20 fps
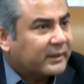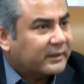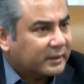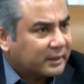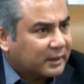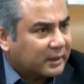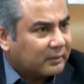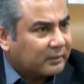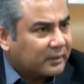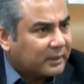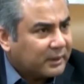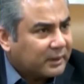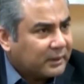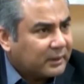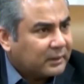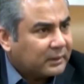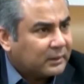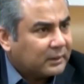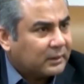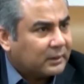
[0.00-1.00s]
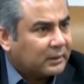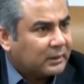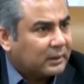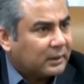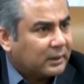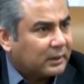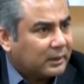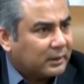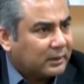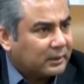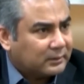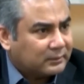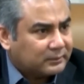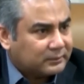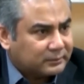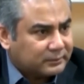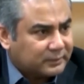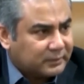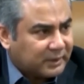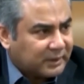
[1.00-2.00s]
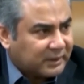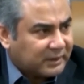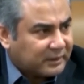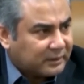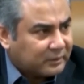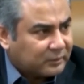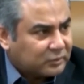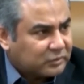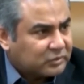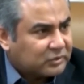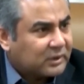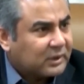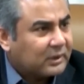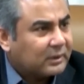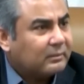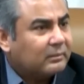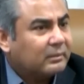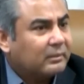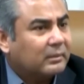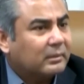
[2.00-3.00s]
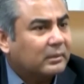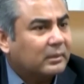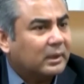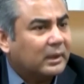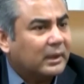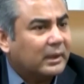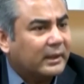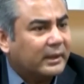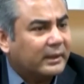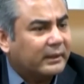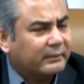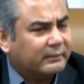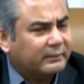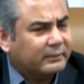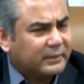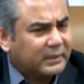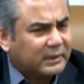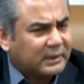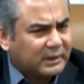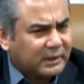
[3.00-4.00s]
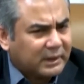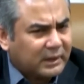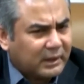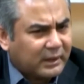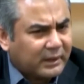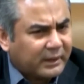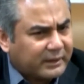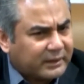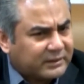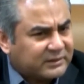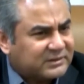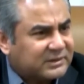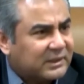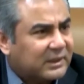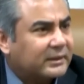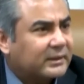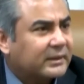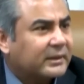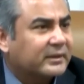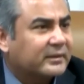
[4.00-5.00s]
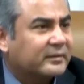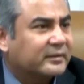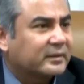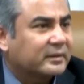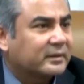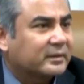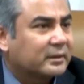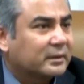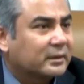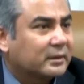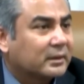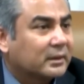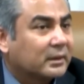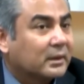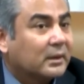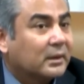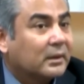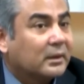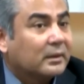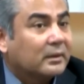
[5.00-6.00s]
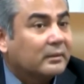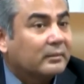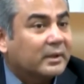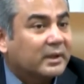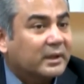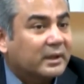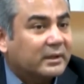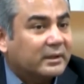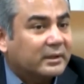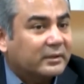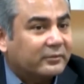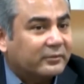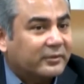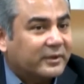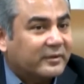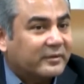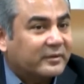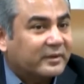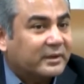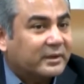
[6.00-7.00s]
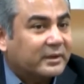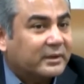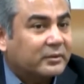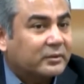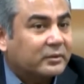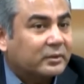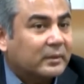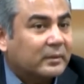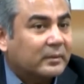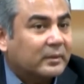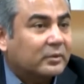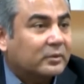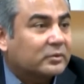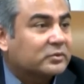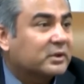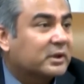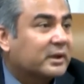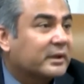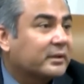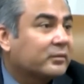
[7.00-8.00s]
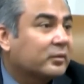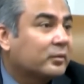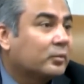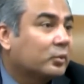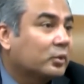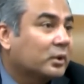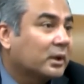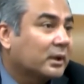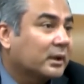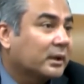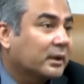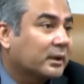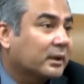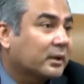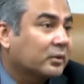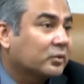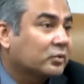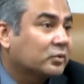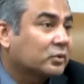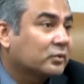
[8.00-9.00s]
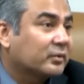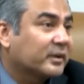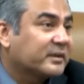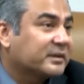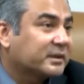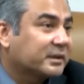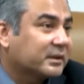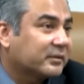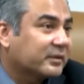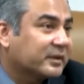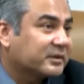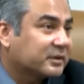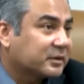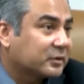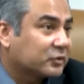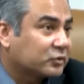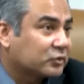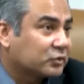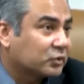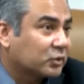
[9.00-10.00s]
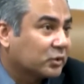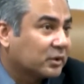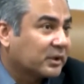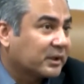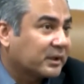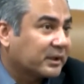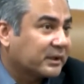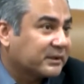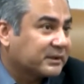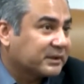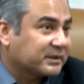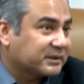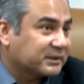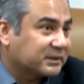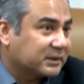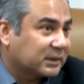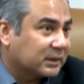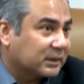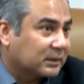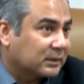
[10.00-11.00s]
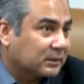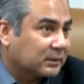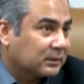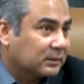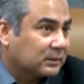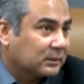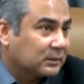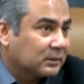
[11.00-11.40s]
The losses that you people have suffered, as a government, as a Muslim, as a human being, it is my duty to compensate your loss and restore it to its original form.